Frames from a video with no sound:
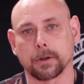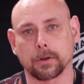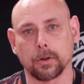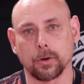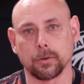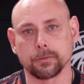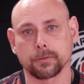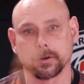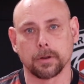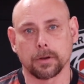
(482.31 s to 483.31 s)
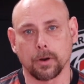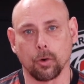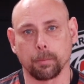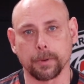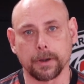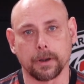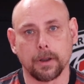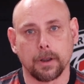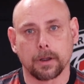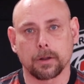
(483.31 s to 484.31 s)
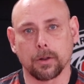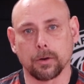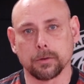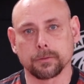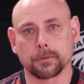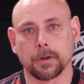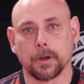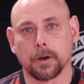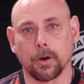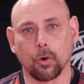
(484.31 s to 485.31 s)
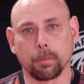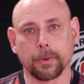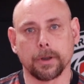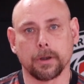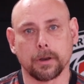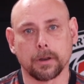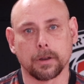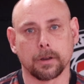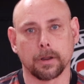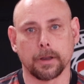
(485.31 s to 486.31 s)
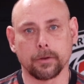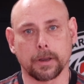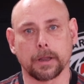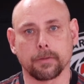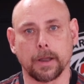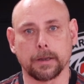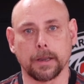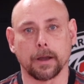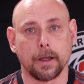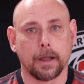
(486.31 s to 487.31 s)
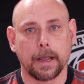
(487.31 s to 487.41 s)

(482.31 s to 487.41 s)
Closed, open, closed, open, and you get the idea.